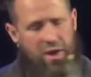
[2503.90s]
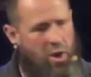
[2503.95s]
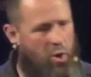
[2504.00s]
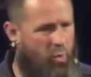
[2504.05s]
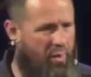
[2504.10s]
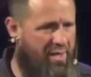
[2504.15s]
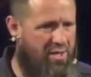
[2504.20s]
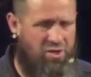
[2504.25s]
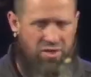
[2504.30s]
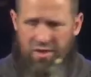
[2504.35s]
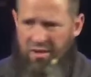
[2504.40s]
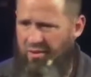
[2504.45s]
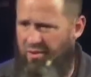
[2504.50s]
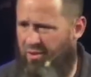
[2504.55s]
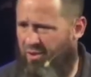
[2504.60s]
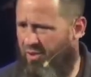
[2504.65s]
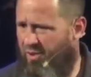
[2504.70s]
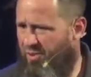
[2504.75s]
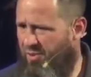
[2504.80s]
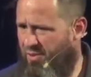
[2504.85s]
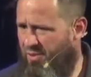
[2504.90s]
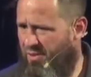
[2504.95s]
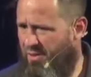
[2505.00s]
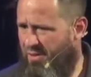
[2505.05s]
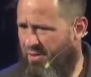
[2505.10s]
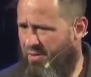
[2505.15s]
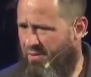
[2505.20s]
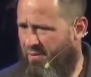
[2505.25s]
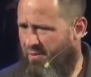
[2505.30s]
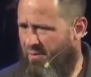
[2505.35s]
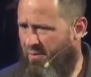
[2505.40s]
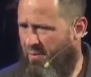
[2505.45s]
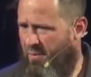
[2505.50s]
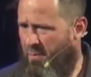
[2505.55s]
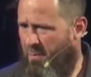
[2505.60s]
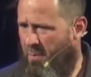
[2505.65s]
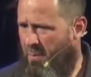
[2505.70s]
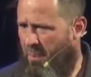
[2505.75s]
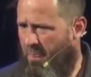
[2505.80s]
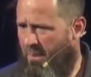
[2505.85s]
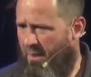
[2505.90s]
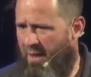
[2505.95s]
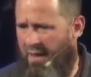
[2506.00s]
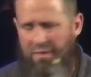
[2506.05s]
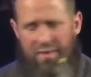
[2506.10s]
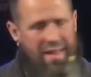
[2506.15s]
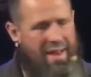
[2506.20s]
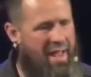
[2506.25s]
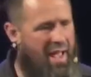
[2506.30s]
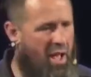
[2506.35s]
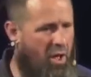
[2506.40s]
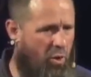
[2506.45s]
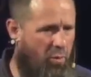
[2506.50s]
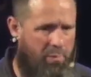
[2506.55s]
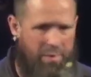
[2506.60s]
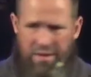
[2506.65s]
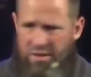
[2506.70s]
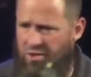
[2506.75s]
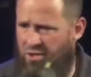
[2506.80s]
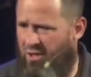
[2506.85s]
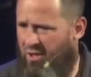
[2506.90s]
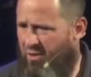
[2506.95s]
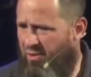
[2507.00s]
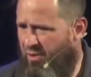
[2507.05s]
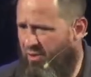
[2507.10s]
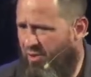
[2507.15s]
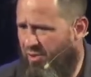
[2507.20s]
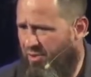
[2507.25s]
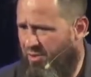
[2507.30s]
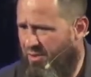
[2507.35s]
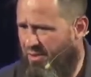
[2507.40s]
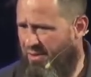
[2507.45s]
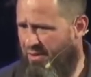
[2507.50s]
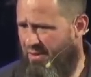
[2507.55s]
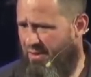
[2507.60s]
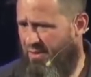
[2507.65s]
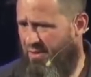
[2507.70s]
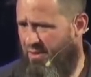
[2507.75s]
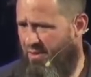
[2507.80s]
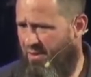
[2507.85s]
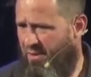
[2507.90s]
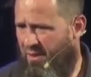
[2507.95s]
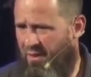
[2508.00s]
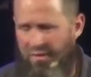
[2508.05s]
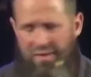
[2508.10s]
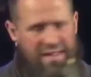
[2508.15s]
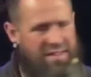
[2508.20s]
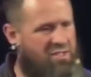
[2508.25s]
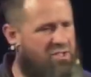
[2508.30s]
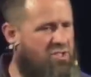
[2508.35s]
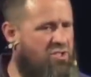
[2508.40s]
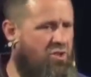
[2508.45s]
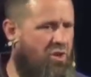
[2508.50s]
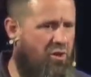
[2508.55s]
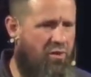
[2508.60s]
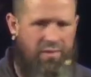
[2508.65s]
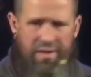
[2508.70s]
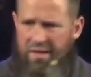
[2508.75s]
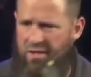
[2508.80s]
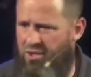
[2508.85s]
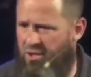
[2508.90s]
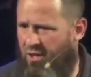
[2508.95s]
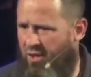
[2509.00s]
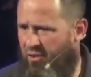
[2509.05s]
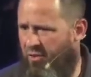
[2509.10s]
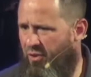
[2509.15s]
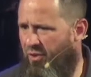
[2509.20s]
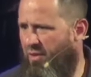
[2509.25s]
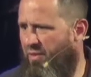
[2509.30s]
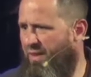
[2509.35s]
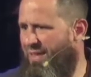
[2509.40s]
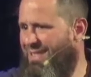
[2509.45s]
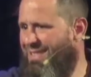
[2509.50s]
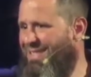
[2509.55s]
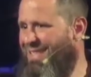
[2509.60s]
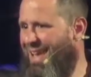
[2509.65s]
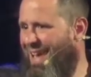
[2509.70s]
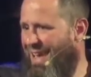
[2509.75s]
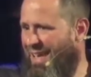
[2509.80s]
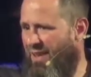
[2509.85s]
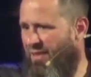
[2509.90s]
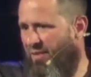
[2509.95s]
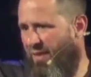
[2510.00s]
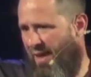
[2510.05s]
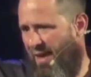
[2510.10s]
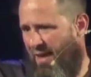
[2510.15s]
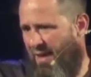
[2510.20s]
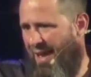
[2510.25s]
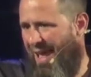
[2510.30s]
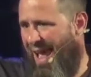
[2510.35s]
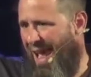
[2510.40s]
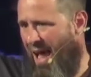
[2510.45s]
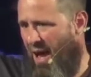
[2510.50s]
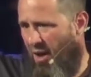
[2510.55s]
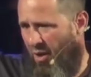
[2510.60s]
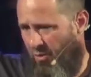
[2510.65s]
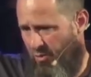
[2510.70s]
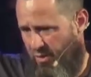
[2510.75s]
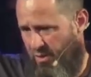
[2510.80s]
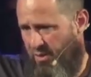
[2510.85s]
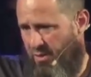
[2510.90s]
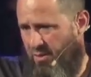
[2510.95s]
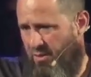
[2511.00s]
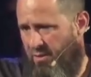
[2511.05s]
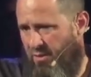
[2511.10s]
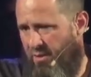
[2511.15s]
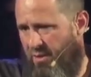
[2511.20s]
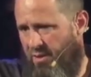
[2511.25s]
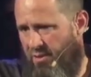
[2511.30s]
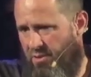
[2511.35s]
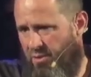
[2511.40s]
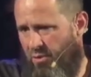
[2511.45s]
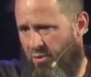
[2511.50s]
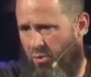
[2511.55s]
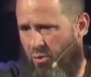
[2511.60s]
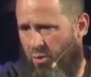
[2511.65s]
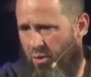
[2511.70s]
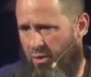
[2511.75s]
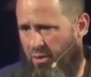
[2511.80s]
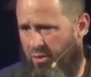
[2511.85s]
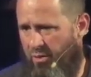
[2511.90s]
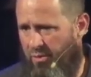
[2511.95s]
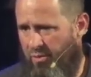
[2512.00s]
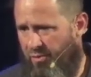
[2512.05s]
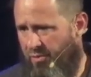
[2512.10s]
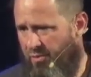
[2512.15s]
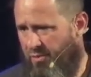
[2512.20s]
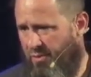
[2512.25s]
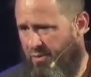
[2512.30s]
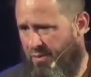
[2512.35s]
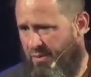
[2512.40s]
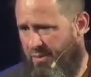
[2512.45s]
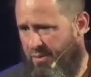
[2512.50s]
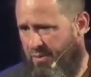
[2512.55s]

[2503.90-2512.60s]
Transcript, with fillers: that know each other and that help each other, that serve each other, and then take that out into the world.